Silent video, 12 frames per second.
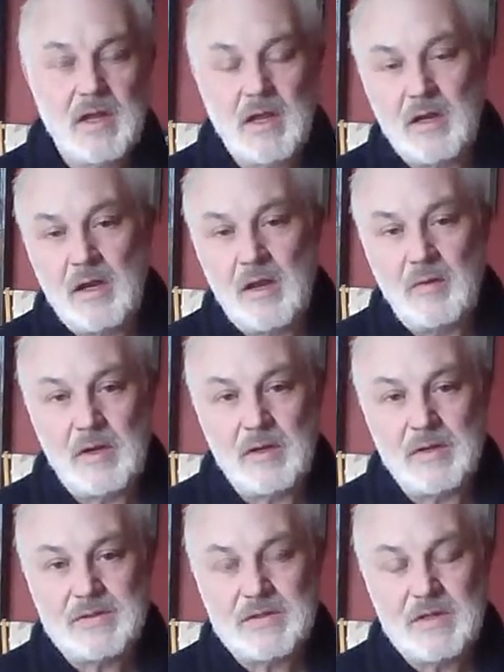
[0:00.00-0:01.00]
and
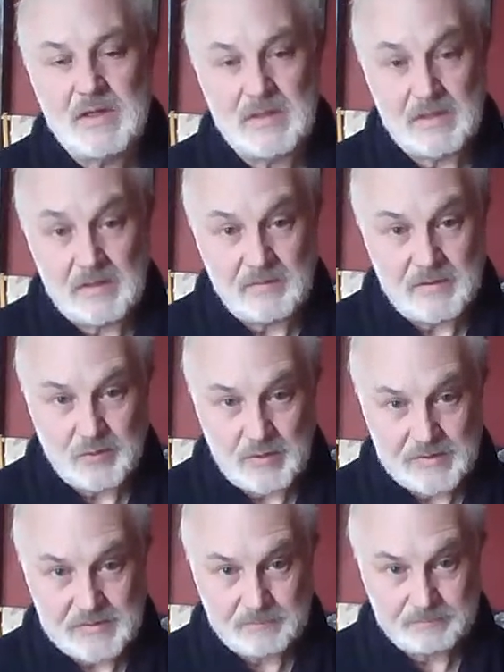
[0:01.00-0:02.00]
loneliness and
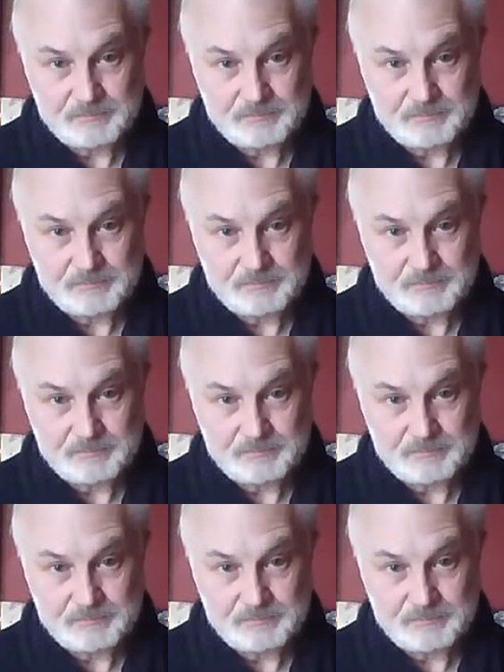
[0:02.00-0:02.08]
individualism.